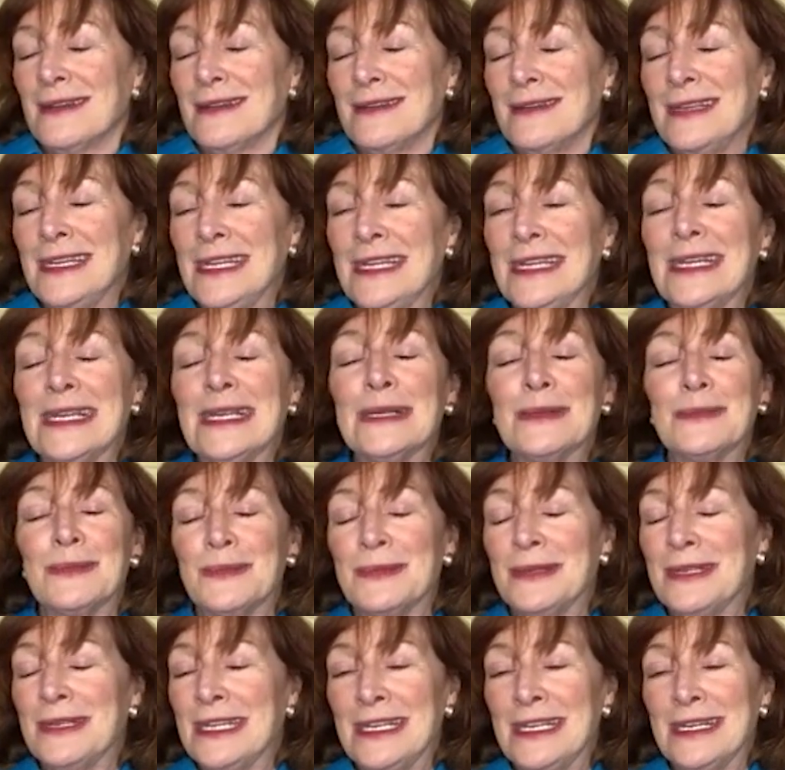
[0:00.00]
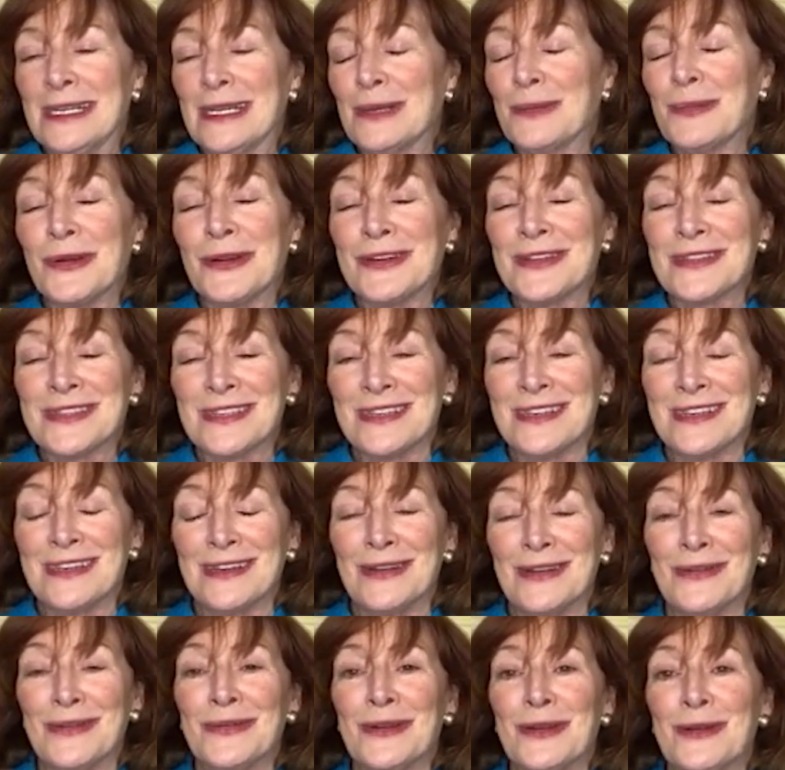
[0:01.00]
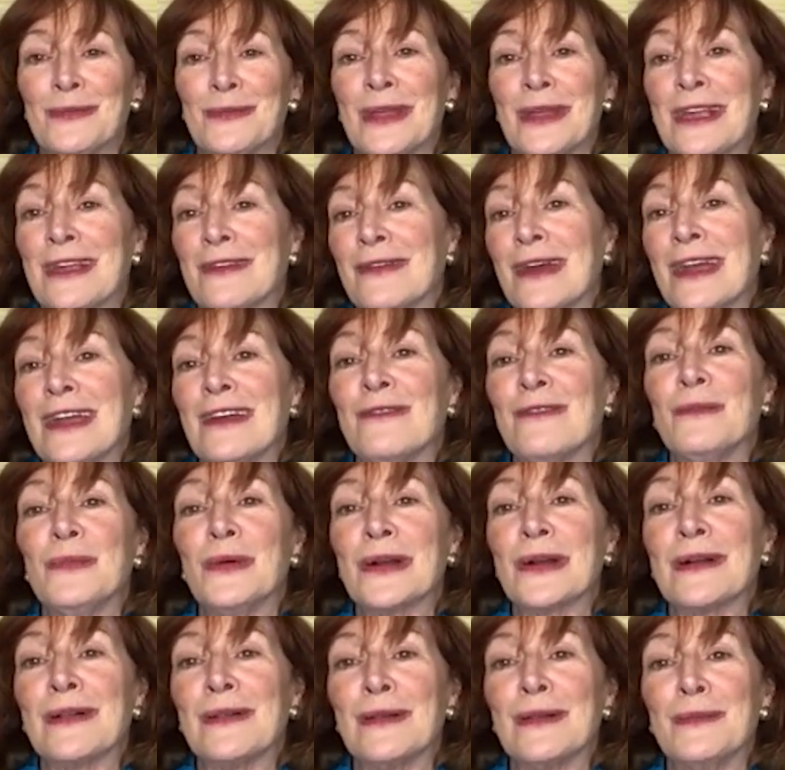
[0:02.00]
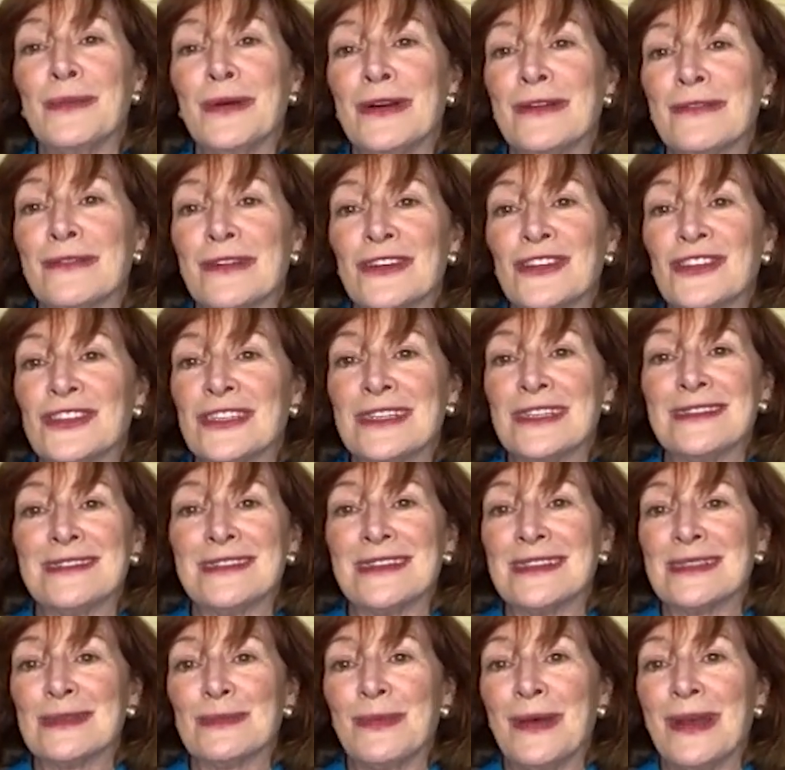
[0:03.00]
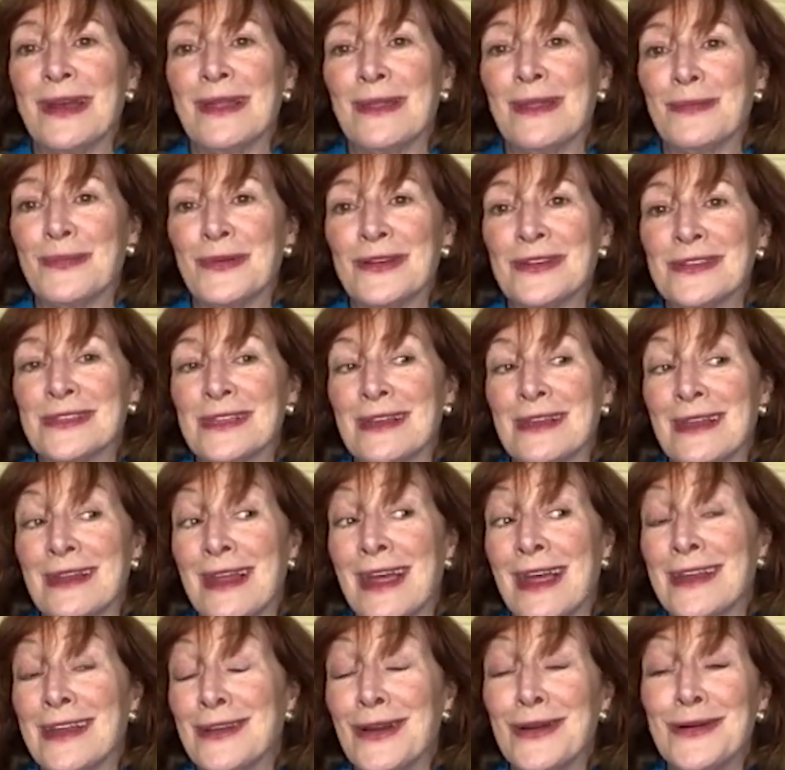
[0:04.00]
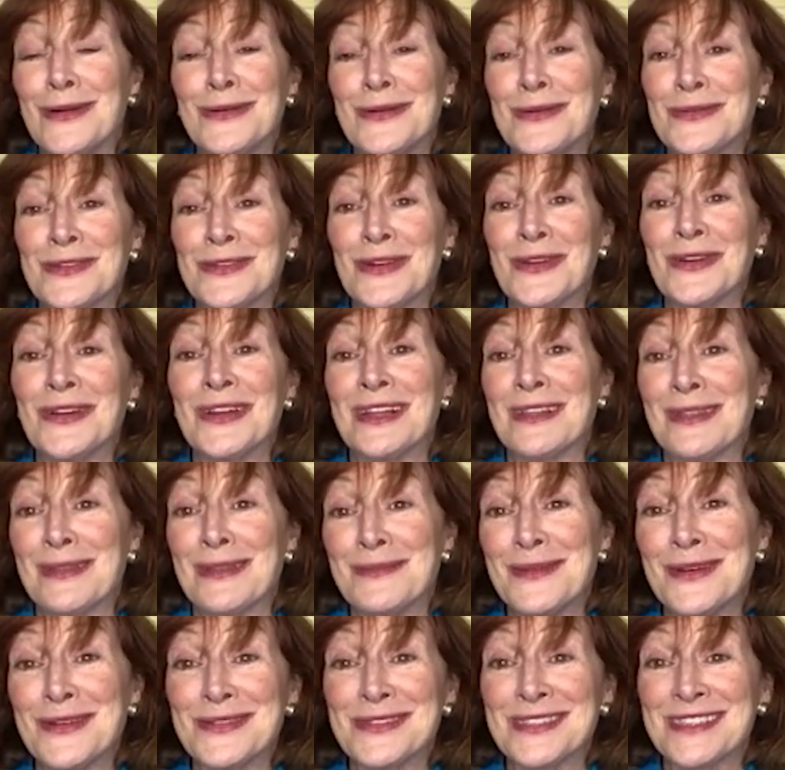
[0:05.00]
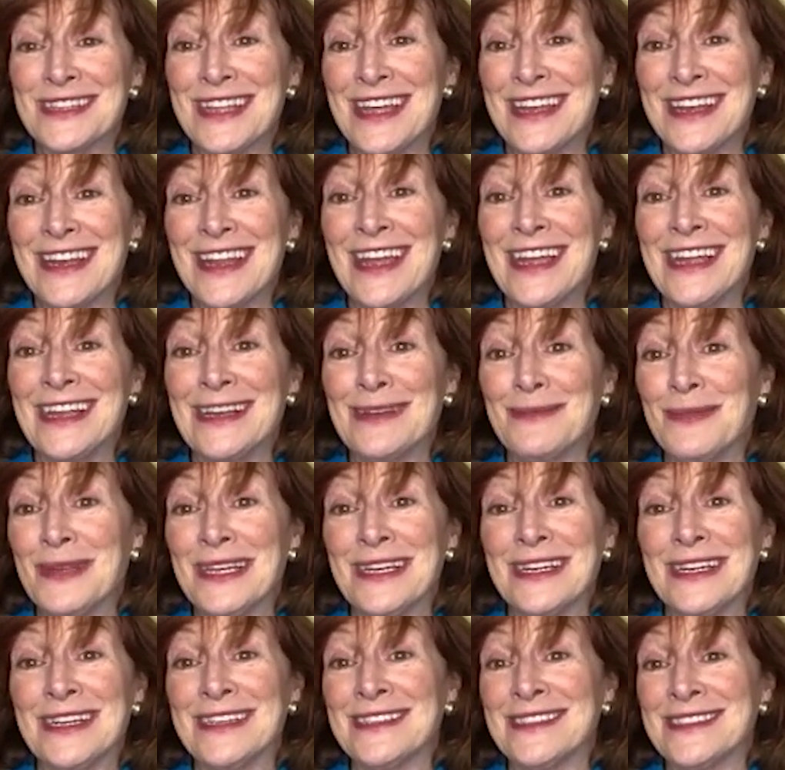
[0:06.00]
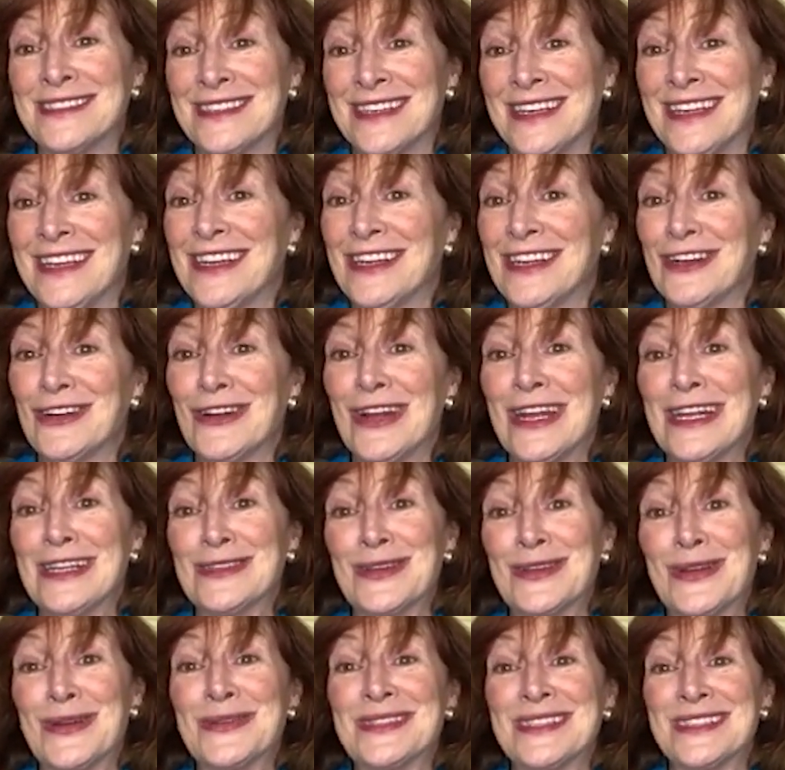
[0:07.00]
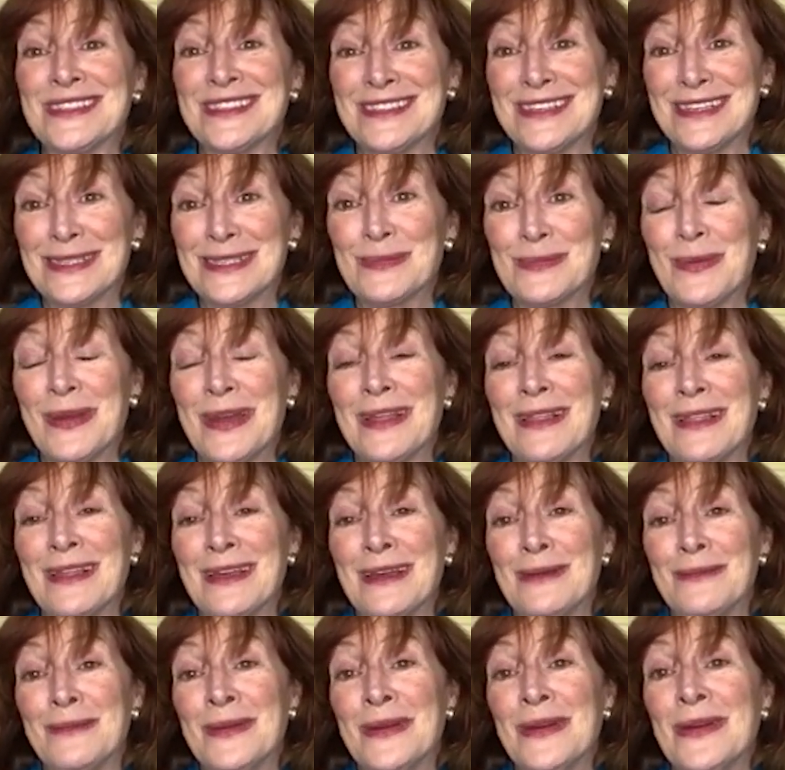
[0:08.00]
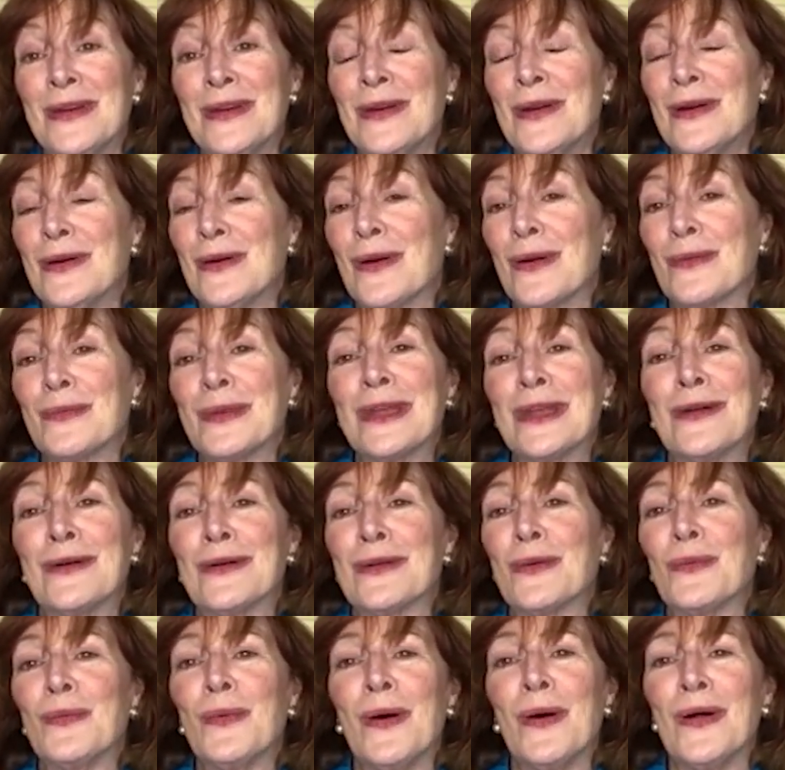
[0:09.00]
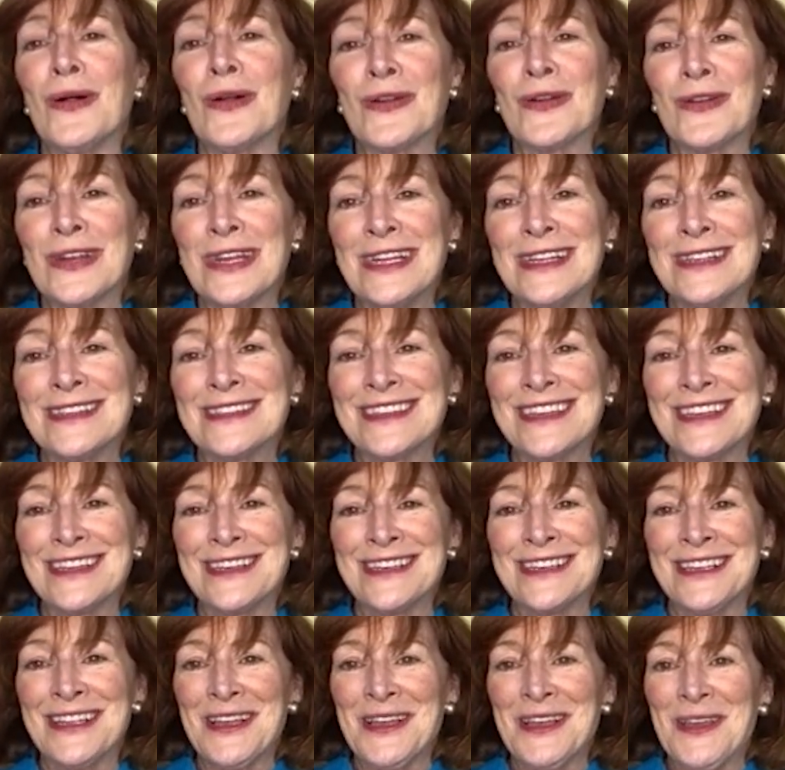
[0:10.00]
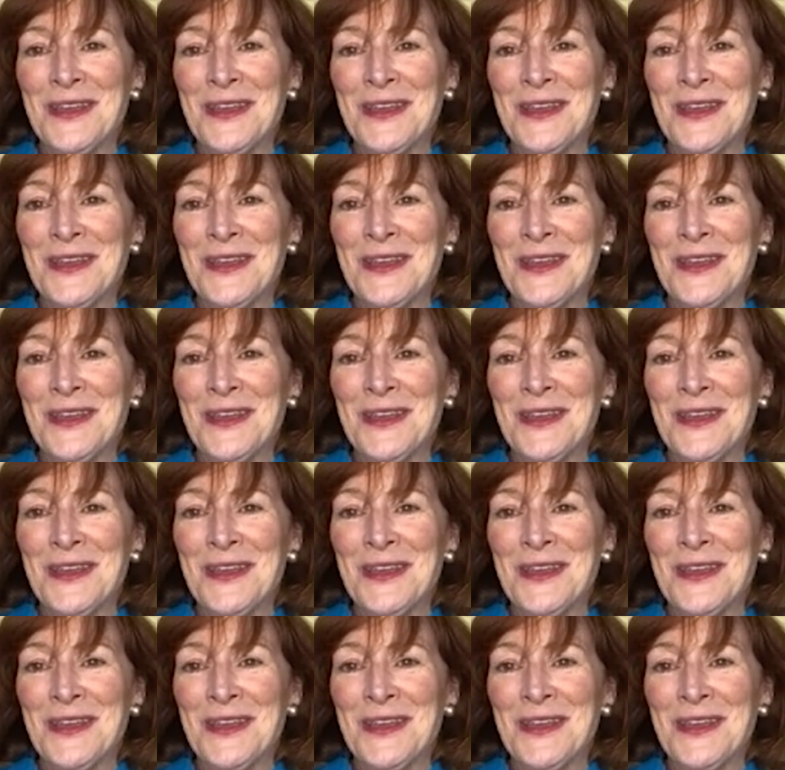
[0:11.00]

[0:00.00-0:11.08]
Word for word: needed person in a room. Like if I have book club over, she sits by the person and I know who's hurting the most that night because Grace goes and sits by them. Or we go to Walgreens and